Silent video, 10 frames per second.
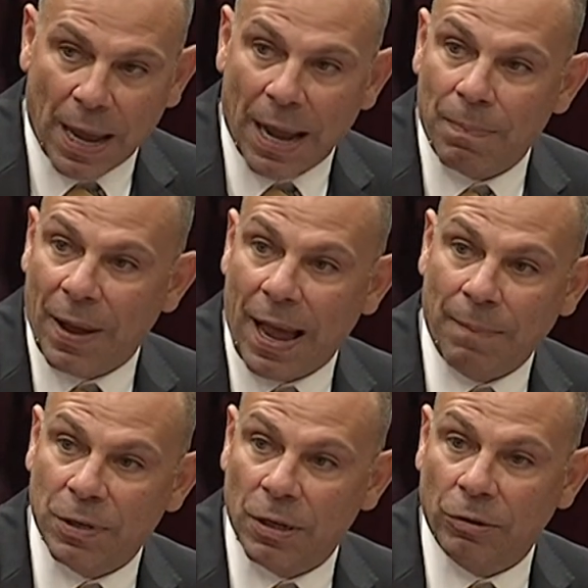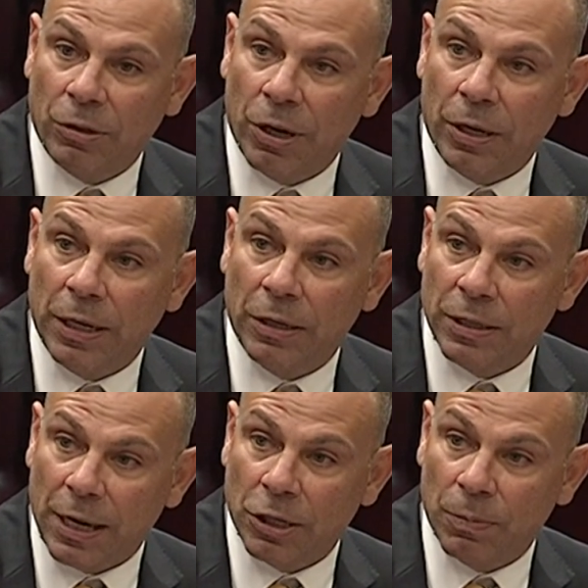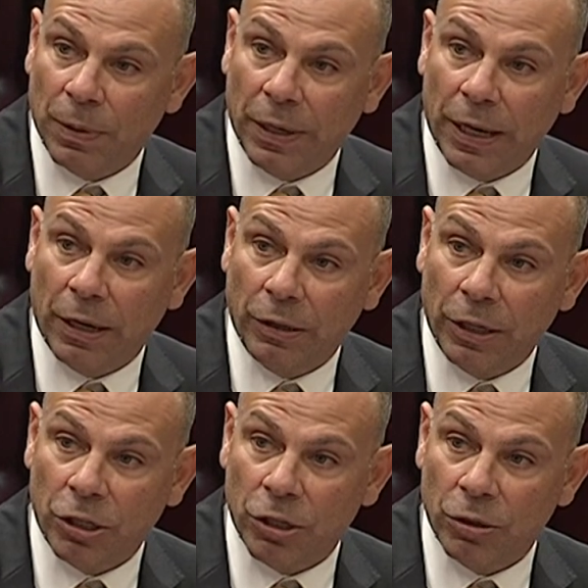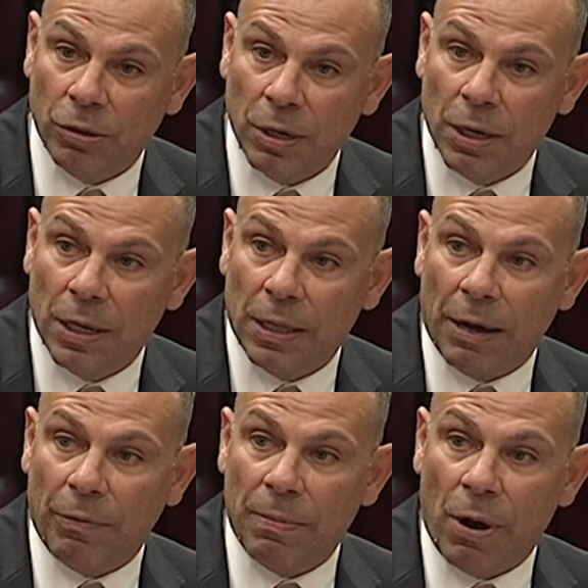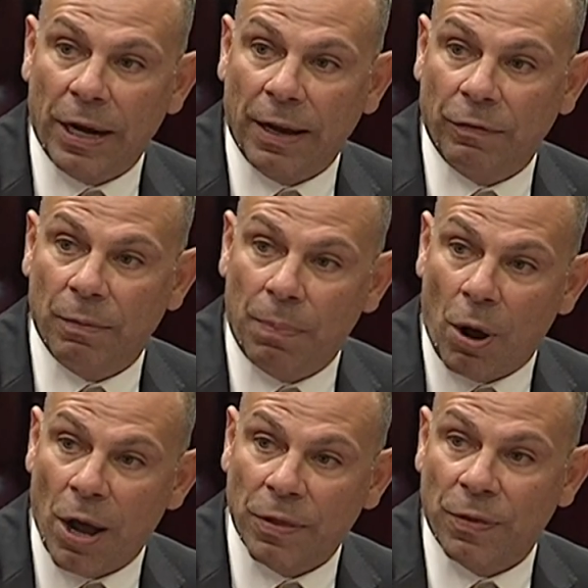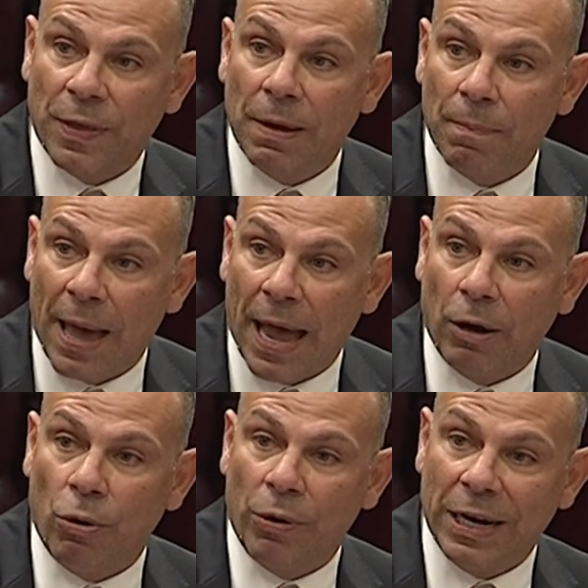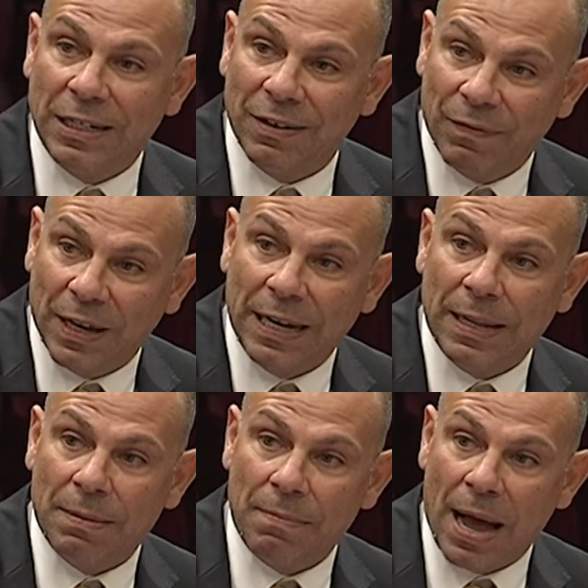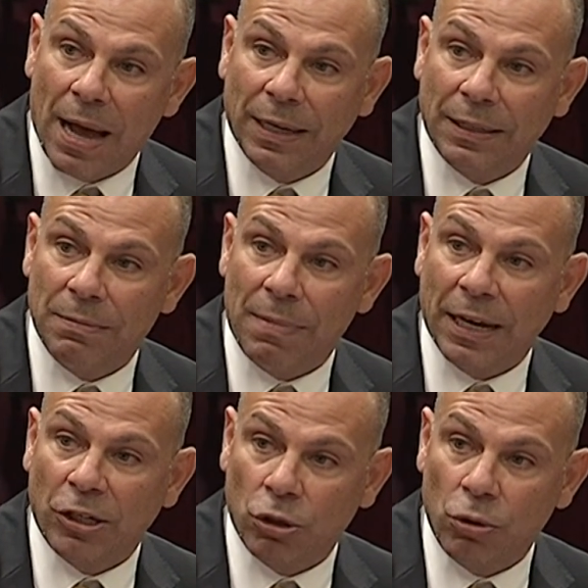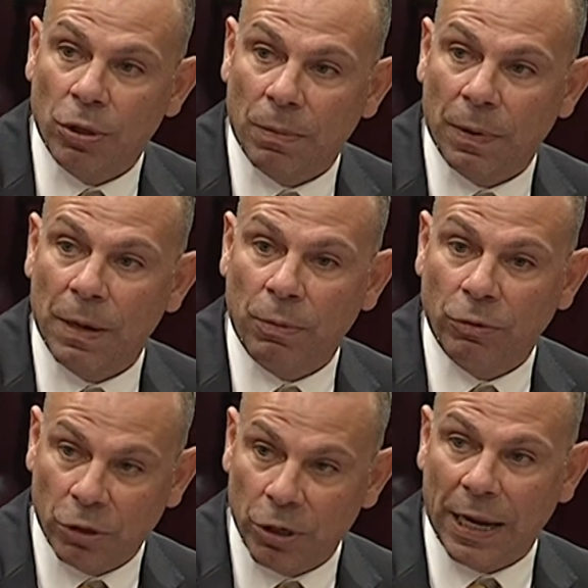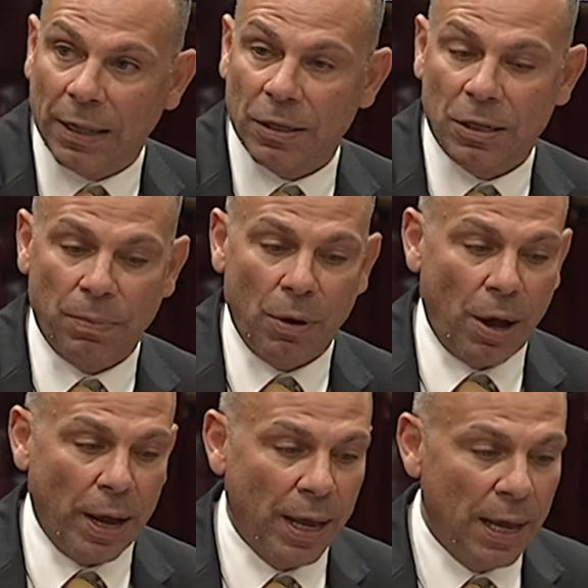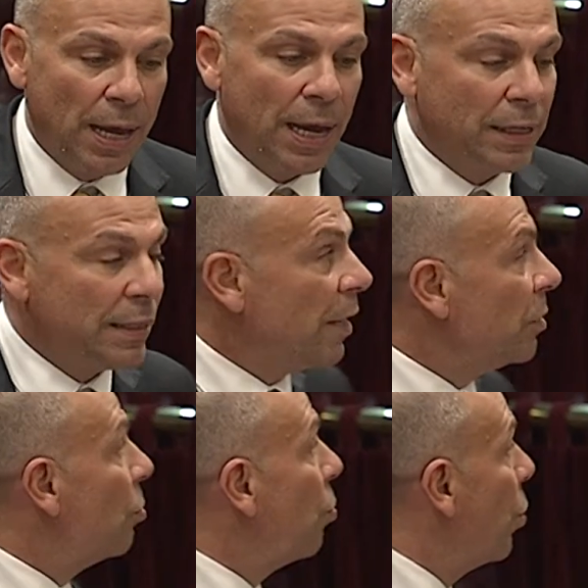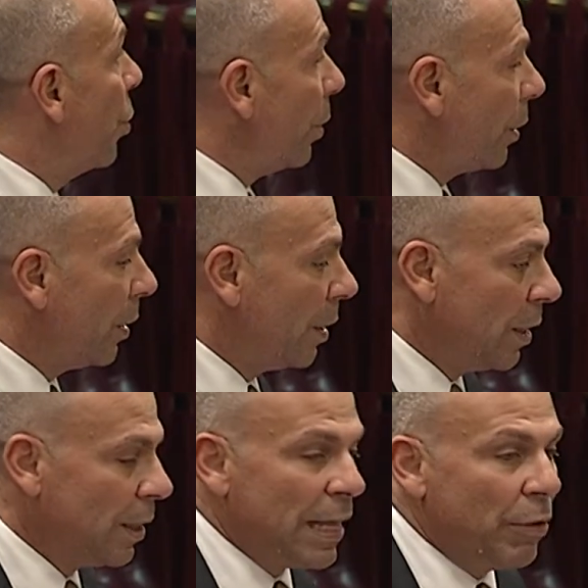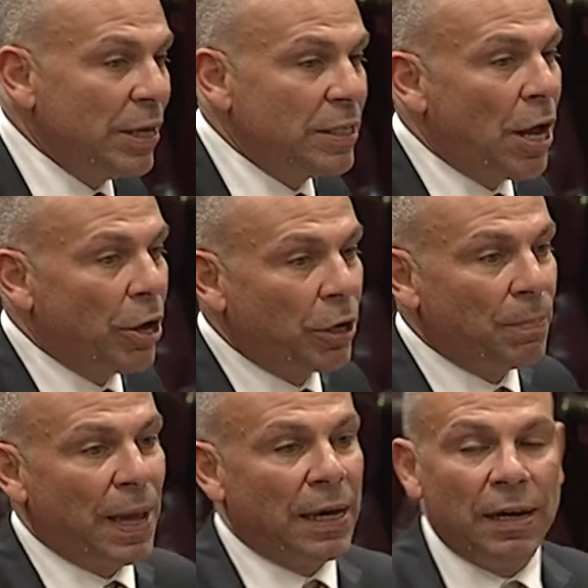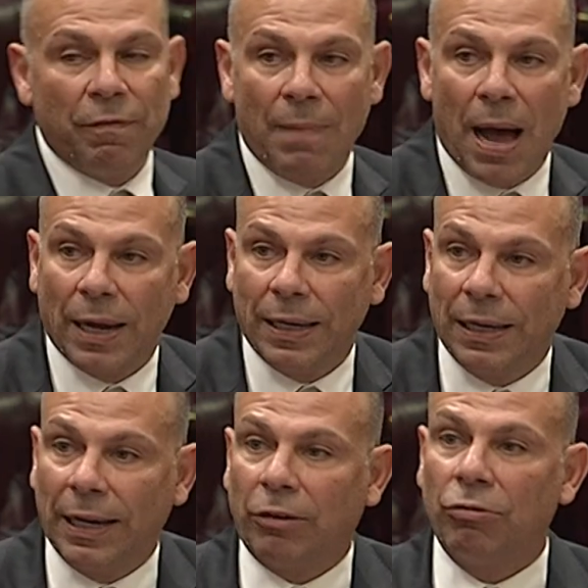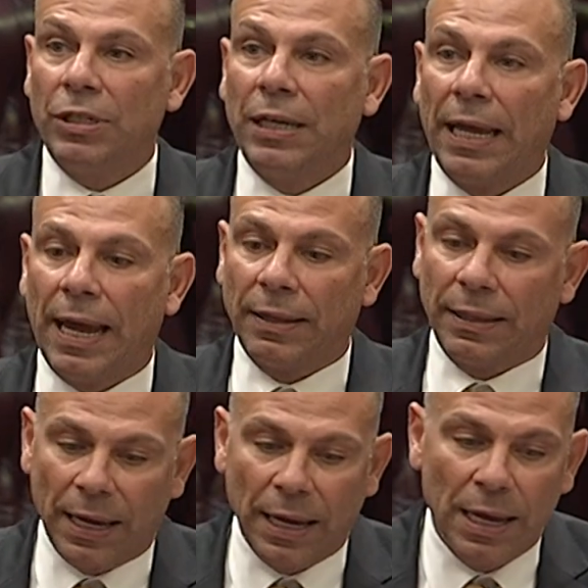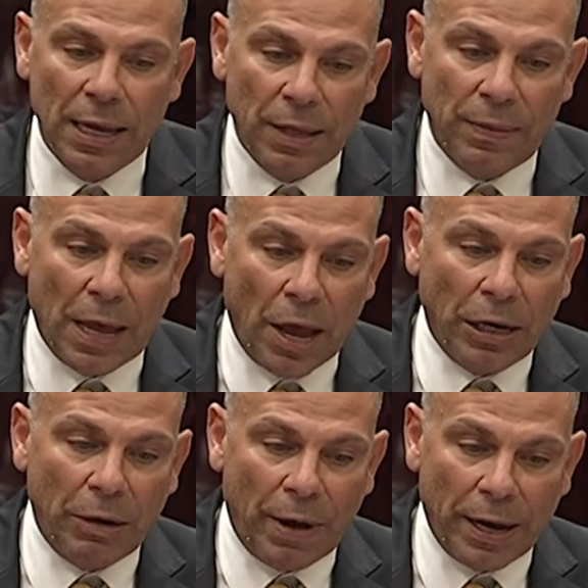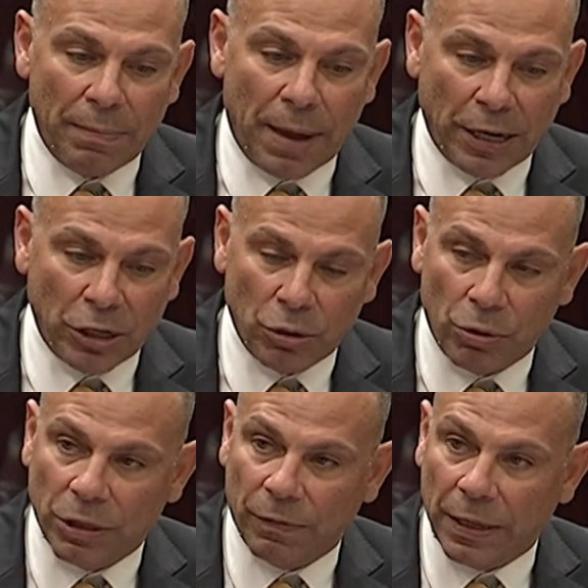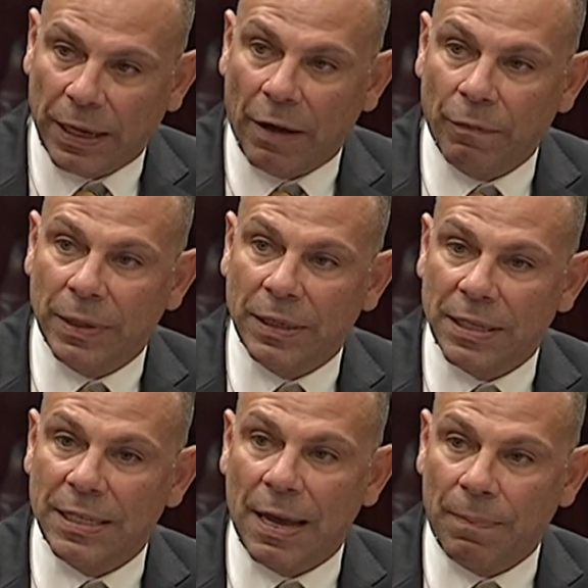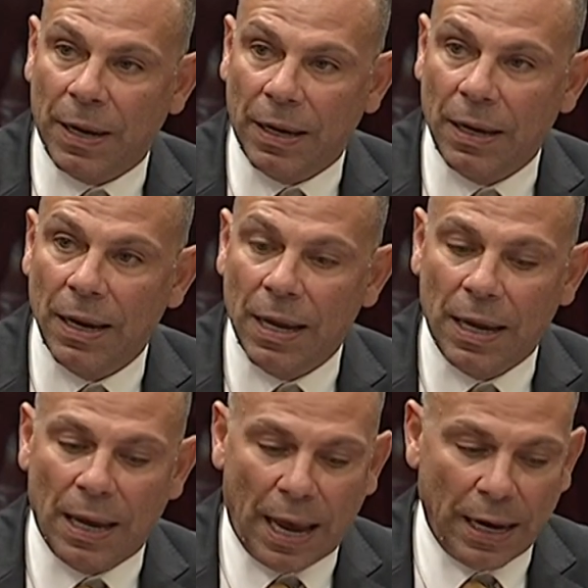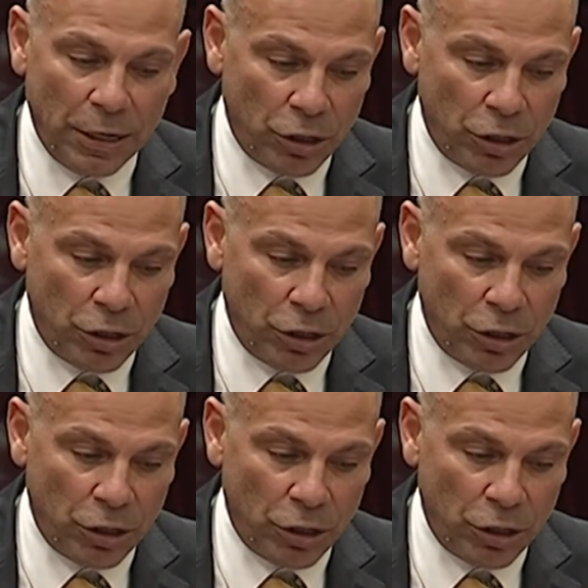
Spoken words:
and perhaps it'll turn into such a political issue that we might have to buy the thing back or intervene in the market to make sure that people do get the supply. It doesn't work. There is no competitive market in electricity out there. The only way to make sure is for the government to step in and